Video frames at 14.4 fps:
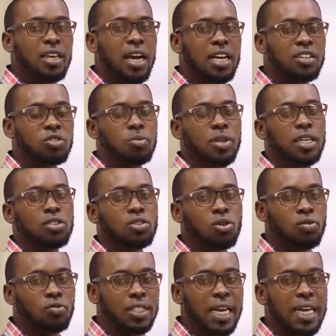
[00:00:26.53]
aspect
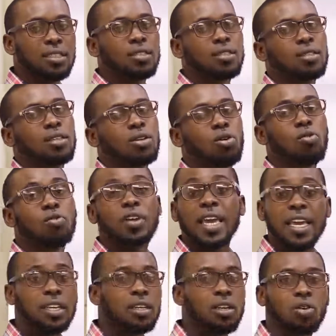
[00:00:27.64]
of
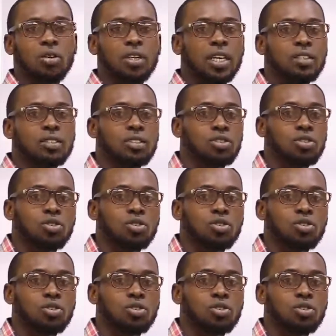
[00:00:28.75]
any organization.